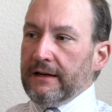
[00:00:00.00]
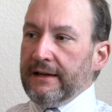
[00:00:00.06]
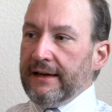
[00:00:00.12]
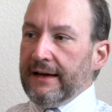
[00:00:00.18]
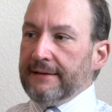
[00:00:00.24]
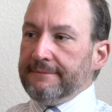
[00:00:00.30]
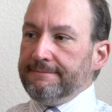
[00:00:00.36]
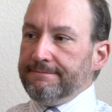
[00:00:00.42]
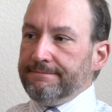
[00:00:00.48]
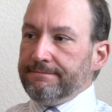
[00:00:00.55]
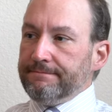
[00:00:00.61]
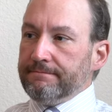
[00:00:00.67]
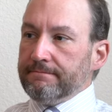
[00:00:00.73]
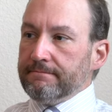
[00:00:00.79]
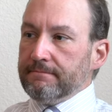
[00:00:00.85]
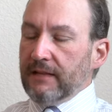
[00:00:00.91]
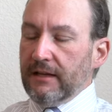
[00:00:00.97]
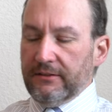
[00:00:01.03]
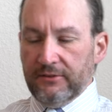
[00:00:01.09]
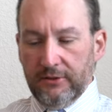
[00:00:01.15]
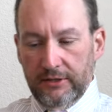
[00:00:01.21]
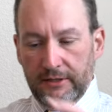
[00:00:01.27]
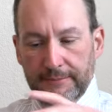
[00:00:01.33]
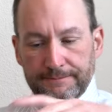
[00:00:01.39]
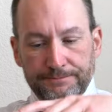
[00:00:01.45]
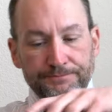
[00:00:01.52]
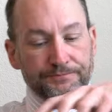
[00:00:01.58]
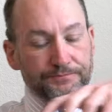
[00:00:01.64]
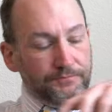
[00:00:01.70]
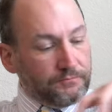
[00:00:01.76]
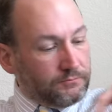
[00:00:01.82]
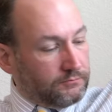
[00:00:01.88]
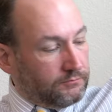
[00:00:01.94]
yeah, that's good.
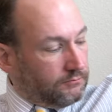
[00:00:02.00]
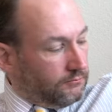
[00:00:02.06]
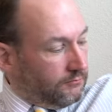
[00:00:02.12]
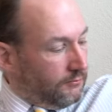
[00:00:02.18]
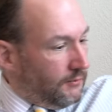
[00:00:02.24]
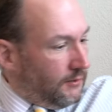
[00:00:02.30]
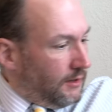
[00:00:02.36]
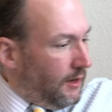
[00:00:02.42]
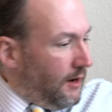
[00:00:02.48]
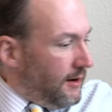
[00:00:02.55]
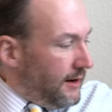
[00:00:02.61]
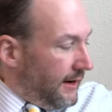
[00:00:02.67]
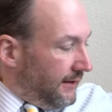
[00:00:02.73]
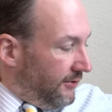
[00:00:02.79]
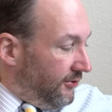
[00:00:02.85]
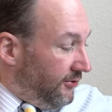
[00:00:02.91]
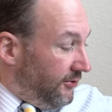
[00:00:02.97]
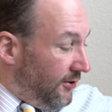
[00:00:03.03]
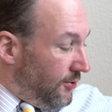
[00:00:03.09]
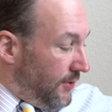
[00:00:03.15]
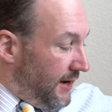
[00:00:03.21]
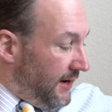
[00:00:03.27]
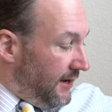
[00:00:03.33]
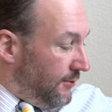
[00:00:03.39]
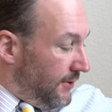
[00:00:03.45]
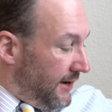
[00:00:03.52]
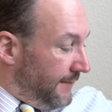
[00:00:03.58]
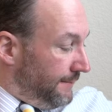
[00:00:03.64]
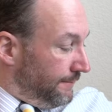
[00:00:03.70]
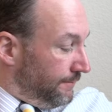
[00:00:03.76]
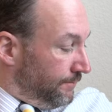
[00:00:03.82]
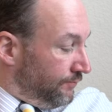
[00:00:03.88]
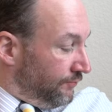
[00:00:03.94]
All right, so anyway,
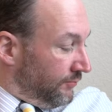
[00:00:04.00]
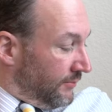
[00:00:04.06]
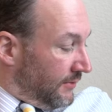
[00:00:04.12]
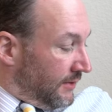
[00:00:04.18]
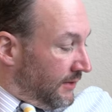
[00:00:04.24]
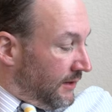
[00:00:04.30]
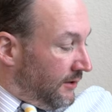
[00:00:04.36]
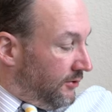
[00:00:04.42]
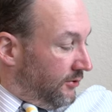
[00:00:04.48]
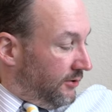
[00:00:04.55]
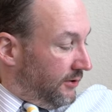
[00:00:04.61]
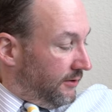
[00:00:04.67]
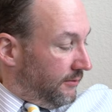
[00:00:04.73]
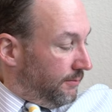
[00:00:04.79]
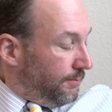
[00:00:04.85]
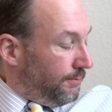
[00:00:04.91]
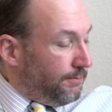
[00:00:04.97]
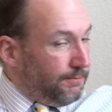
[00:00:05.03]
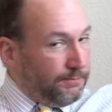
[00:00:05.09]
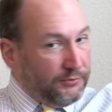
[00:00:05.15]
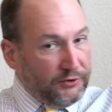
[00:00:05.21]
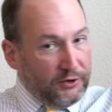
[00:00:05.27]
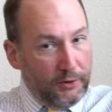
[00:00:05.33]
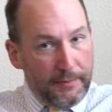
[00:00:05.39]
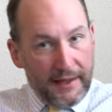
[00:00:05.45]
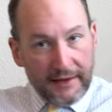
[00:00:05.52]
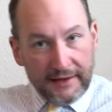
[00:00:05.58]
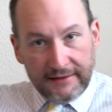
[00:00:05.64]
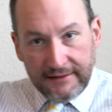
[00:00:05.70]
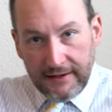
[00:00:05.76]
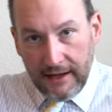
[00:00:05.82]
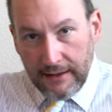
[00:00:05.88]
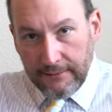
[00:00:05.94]
let's go back
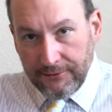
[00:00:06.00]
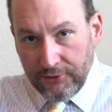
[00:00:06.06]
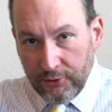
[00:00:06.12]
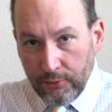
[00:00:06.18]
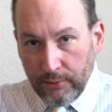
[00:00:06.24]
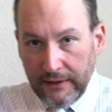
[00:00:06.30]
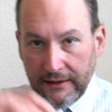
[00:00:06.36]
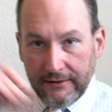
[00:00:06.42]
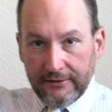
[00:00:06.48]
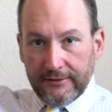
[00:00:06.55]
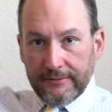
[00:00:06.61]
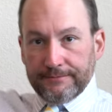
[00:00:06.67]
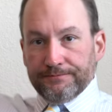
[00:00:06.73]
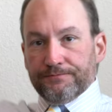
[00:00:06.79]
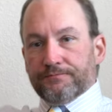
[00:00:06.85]
in time two weeks.